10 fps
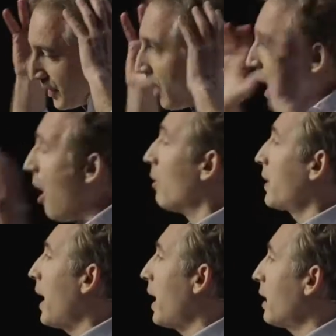said,
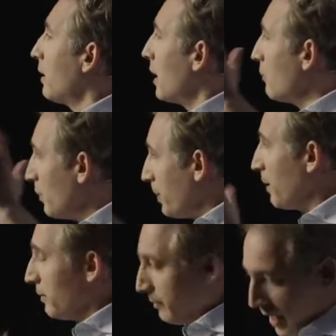okay, it will
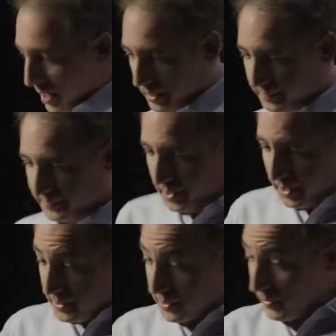be waiting.
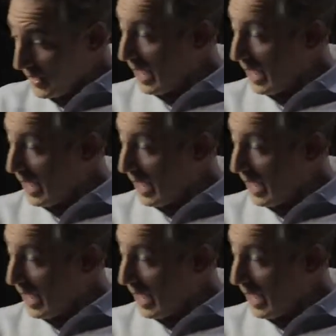So he